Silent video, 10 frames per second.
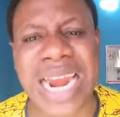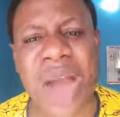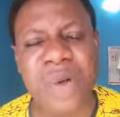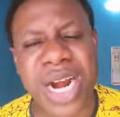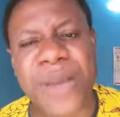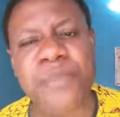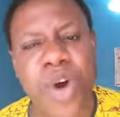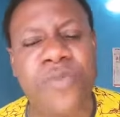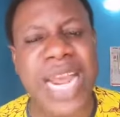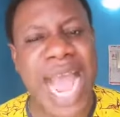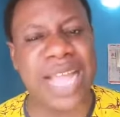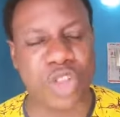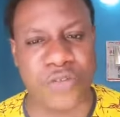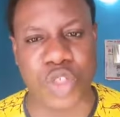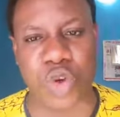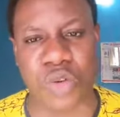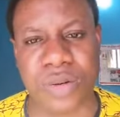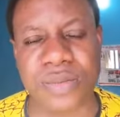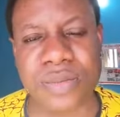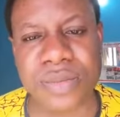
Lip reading: and I will remove the heart of stone.